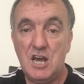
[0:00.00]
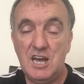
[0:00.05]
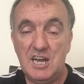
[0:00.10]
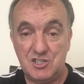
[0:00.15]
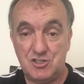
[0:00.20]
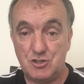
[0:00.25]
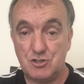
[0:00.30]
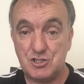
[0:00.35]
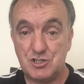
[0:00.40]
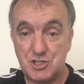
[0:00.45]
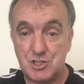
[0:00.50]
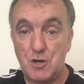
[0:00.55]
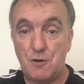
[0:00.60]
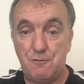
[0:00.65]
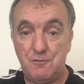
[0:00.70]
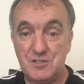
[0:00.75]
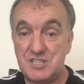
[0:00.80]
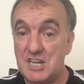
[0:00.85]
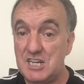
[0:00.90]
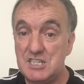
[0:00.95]
It's just
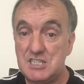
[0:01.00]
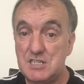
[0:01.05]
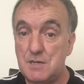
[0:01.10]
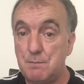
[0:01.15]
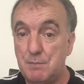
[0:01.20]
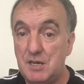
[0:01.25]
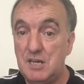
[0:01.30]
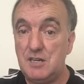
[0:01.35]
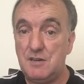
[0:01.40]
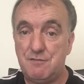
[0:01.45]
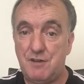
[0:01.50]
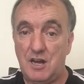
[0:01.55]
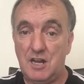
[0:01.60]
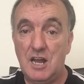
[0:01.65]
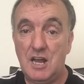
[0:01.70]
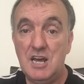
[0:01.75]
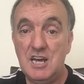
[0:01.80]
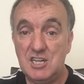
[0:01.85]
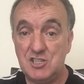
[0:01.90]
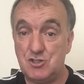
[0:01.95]
surfaced that he's a
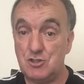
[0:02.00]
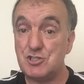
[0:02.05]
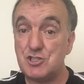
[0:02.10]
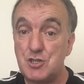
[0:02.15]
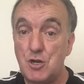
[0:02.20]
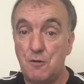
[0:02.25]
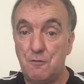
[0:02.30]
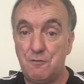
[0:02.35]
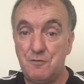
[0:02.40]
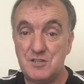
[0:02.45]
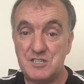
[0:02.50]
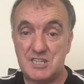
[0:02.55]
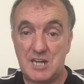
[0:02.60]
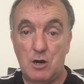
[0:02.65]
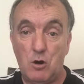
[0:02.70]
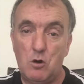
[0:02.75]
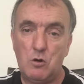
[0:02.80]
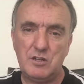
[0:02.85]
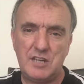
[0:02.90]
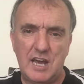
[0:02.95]
paedophile. It's just surfaced
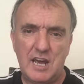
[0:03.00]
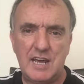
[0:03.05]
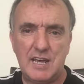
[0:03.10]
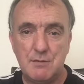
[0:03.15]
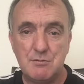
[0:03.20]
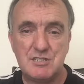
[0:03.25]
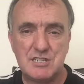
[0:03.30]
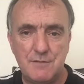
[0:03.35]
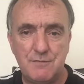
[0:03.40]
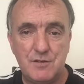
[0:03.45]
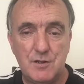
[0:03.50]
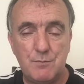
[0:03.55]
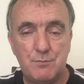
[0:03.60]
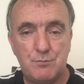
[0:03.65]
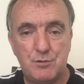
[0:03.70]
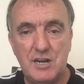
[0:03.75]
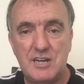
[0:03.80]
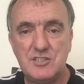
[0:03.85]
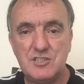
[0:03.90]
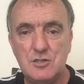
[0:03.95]
that, he was living in
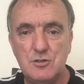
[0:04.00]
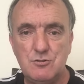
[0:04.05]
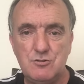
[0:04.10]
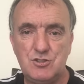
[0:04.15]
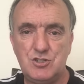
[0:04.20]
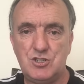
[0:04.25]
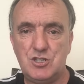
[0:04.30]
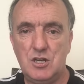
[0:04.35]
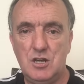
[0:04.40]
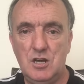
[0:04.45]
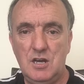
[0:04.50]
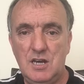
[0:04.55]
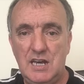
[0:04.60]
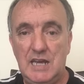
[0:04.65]
Pré de Luge.